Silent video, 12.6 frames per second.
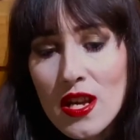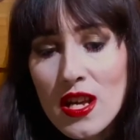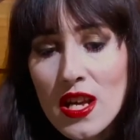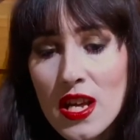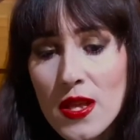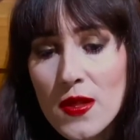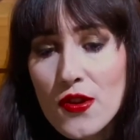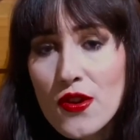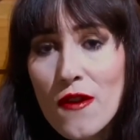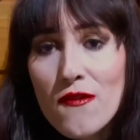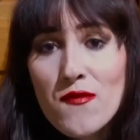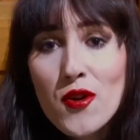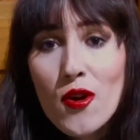in the
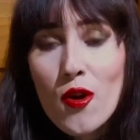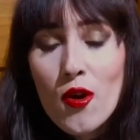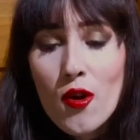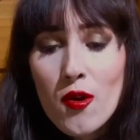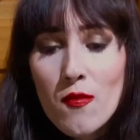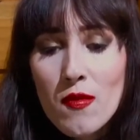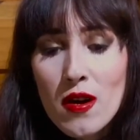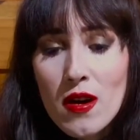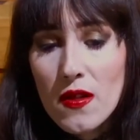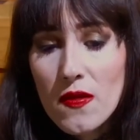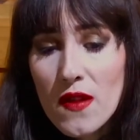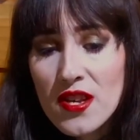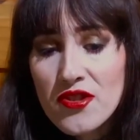comfortable home
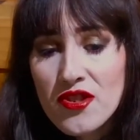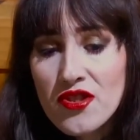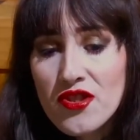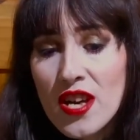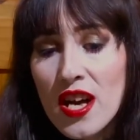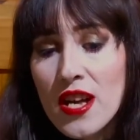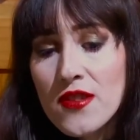that she shared